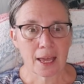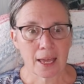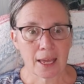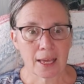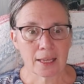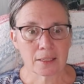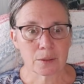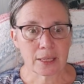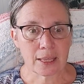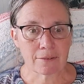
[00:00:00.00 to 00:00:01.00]
And so
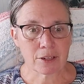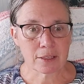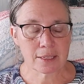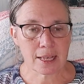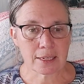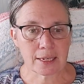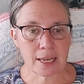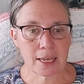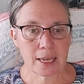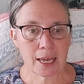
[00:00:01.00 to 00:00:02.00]
he left on the
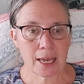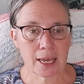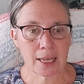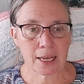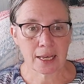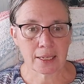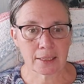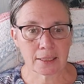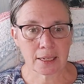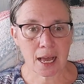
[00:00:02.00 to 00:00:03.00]
Sunday,
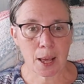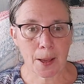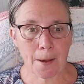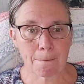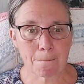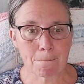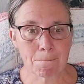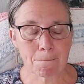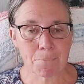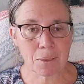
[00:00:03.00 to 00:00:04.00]
and
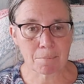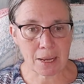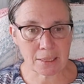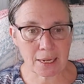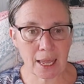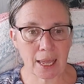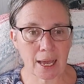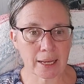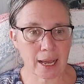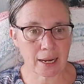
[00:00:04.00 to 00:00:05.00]
the
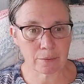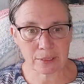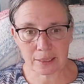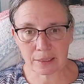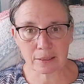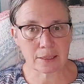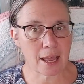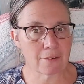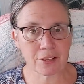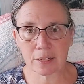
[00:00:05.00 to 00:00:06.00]
Monday
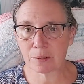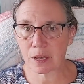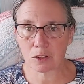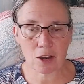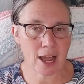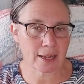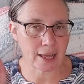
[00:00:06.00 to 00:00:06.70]
everything was on track.